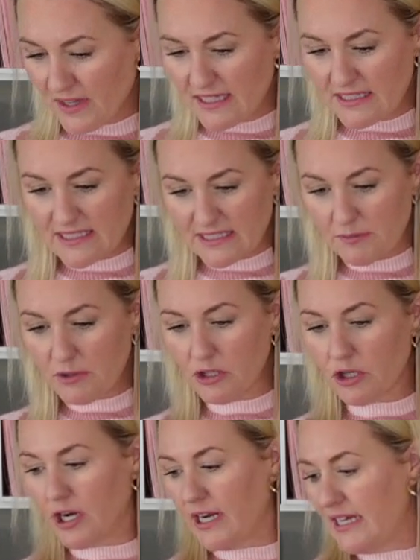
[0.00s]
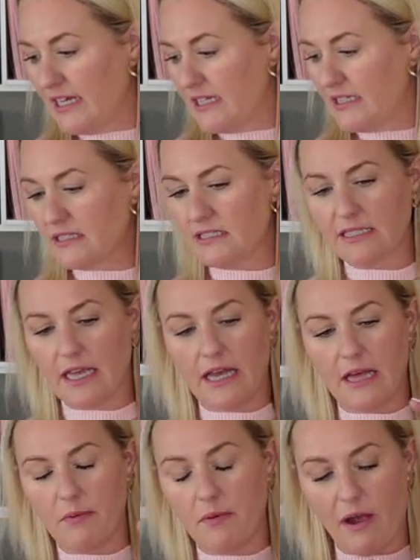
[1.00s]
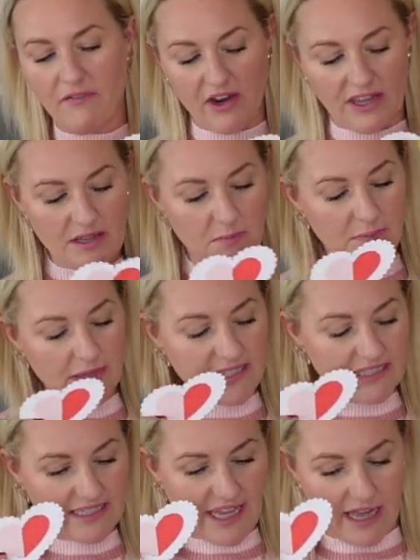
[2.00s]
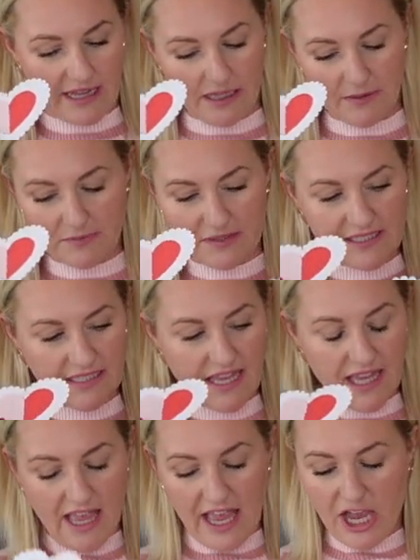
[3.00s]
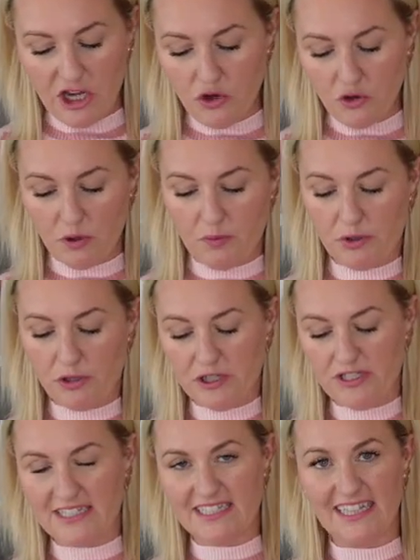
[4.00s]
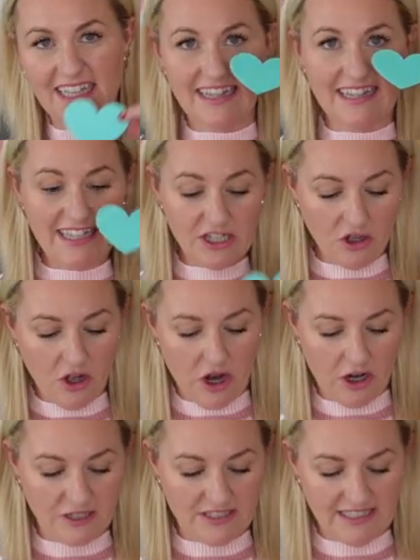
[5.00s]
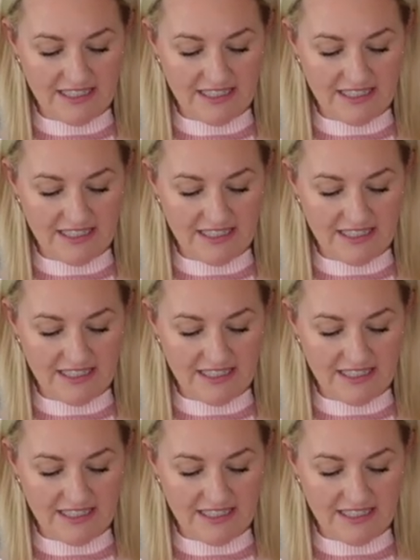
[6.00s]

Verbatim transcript: Similar is, um, I've got the big scallops and you could put little hearts